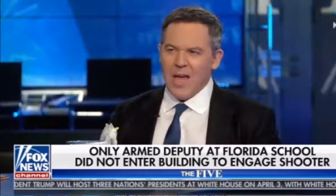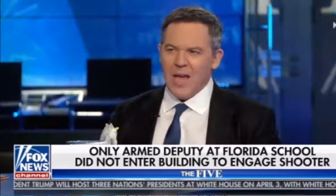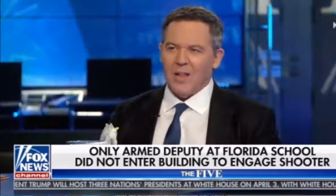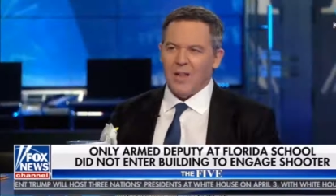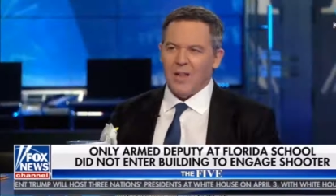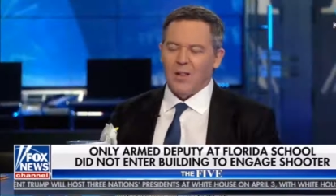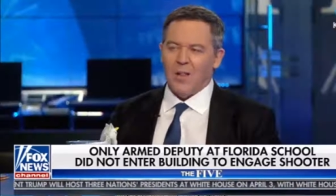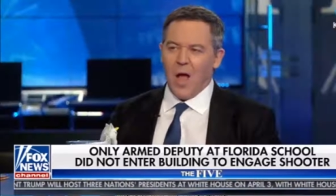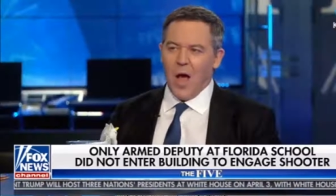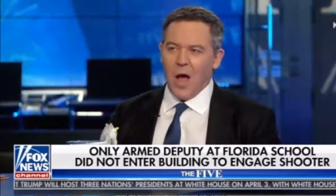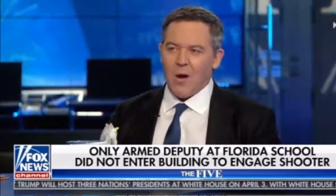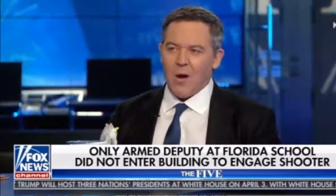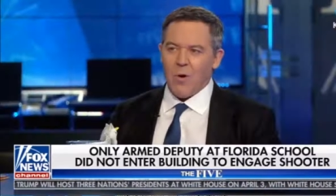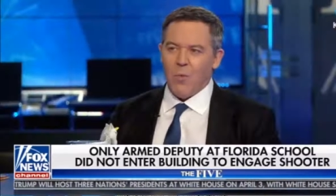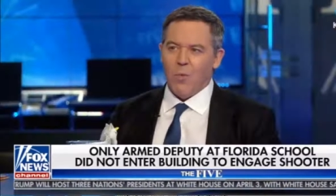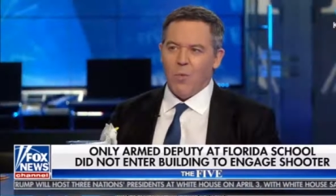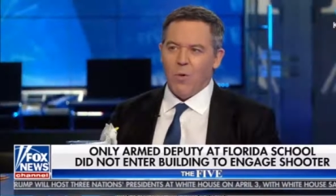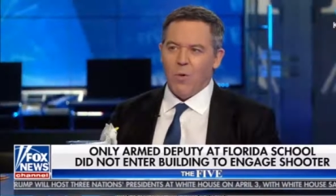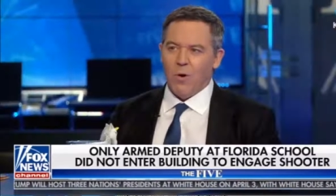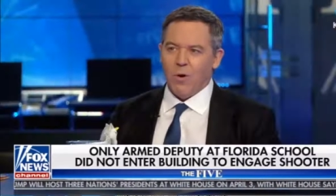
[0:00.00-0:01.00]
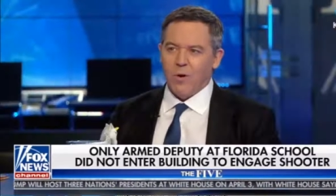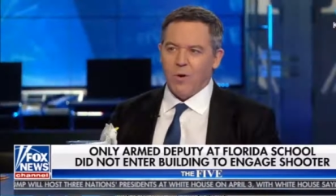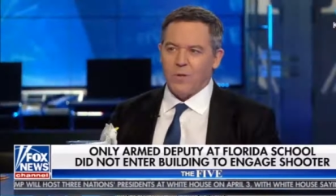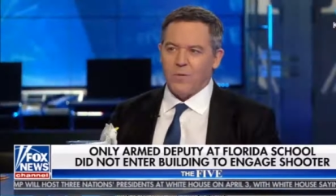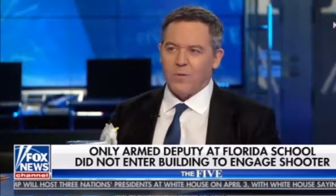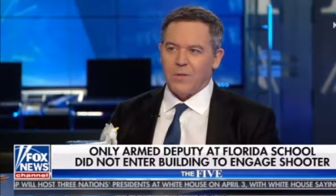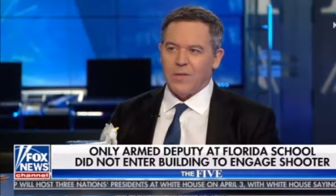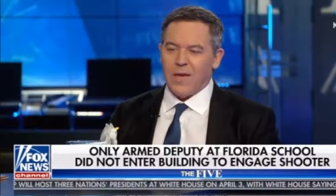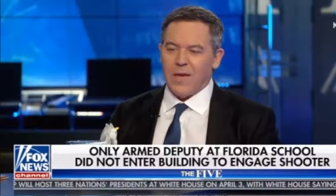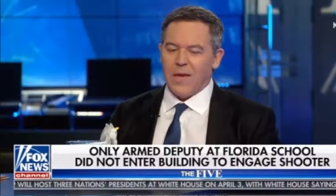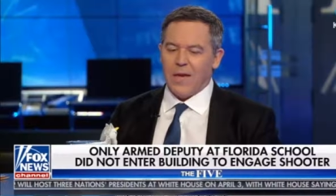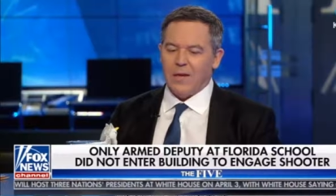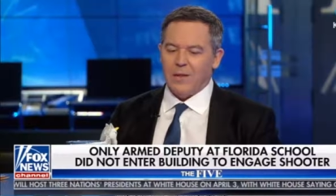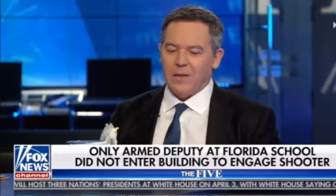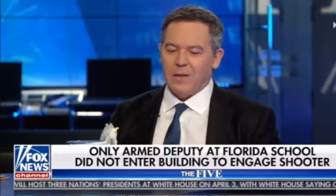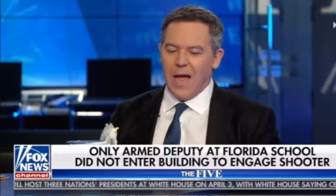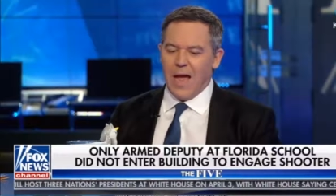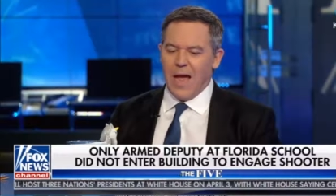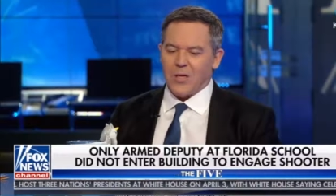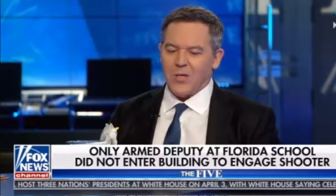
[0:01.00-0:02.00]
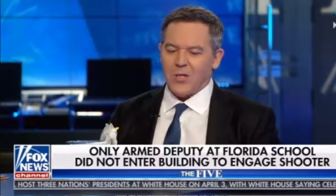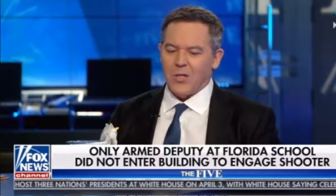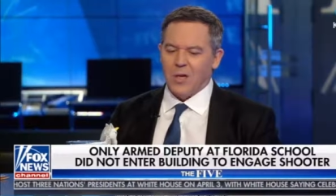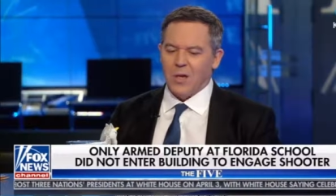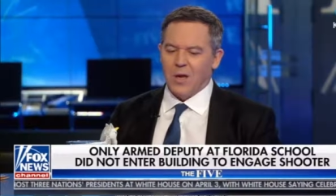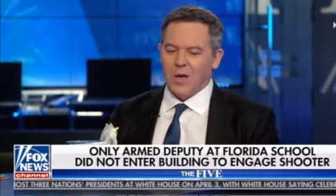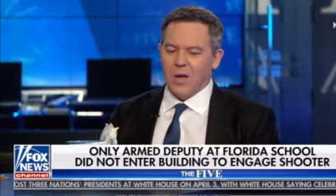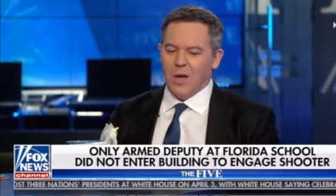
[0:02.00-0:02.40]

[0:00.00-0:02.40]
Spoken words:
he had a lot of words for Dana Loesch.